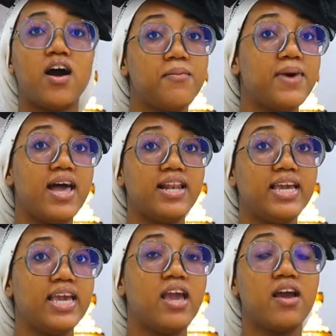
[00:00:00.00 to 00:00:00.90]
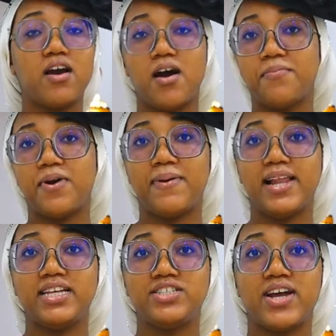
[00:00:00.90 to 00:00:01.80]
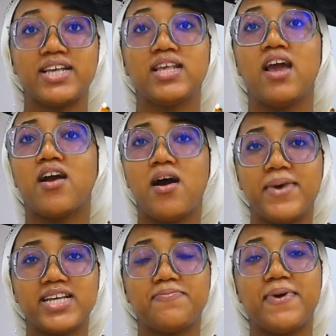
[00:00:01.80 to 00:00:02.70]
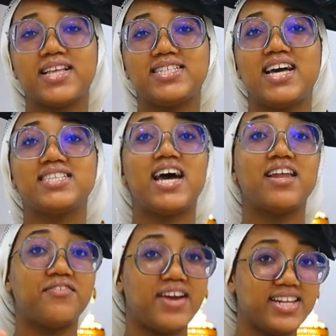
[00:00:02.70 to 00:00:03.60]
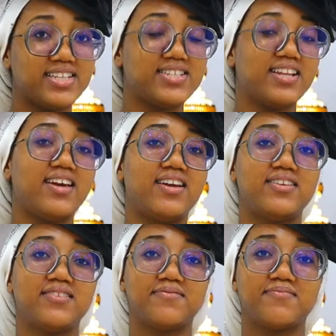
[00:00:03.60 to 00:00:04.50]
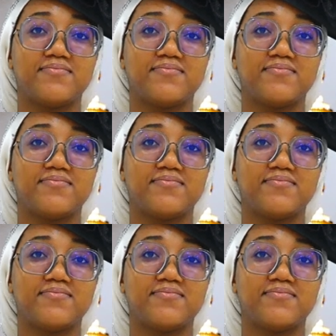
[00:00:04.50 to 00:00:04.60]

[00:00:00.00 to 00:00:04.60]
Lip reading: Come early, come properly dressed, come expectant and ready to learn.